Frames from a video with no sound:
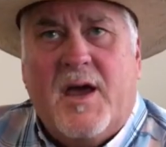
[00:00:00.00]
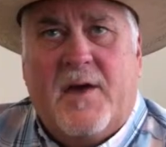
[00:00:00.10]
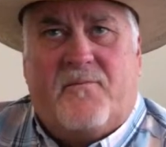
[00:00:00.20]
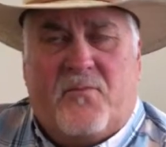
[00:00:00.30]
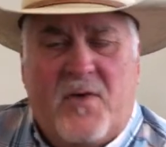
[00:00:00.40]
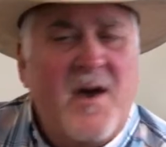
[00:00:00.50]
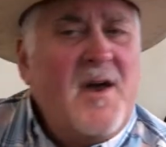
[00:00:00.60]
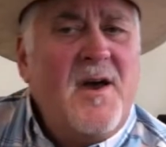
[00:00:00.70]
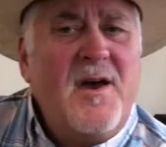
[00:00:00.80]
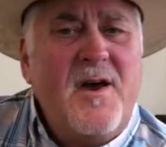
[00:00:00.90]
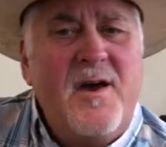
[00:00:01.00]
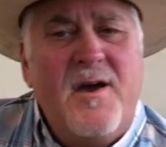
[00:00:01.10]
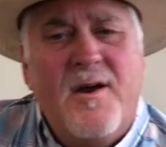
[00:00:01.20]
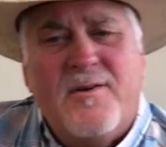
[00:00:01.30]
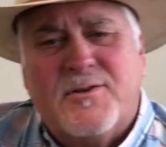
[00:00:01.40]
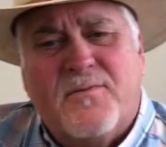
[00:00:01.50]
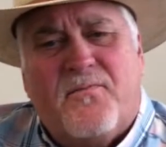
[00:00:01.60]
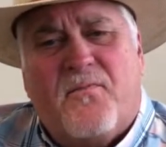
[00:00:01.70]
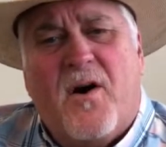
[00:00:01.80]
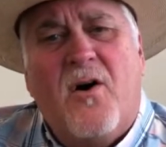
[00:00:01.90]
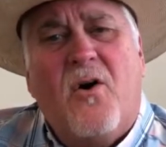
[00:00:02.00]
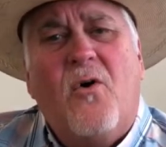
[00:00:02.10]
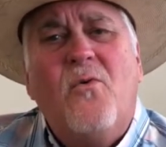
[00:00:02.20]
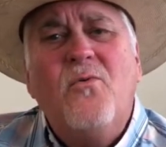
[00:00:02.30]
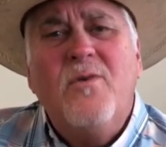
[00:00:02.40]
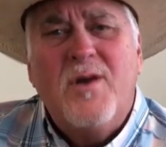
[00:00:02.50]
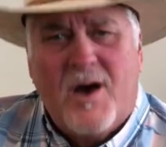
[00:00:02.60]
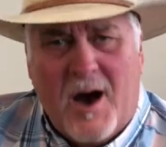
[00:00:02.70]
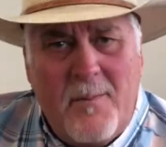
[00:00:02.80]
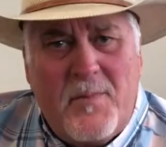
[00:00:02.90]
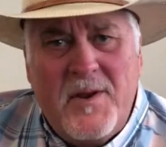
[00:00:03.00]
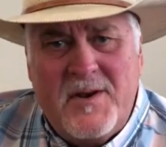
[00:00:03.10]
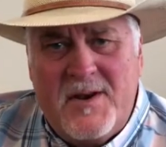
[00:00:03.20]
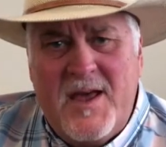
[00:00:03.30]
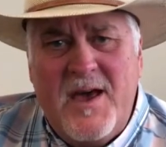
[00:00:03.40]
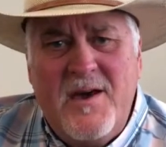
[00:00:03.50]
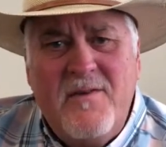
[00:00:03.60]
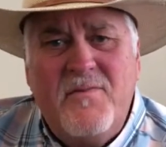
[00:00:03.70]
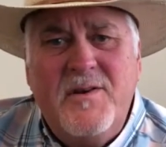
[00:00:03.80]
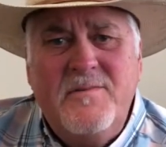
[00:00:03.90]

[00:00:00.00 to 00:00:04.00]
If there's a phone up in heaven,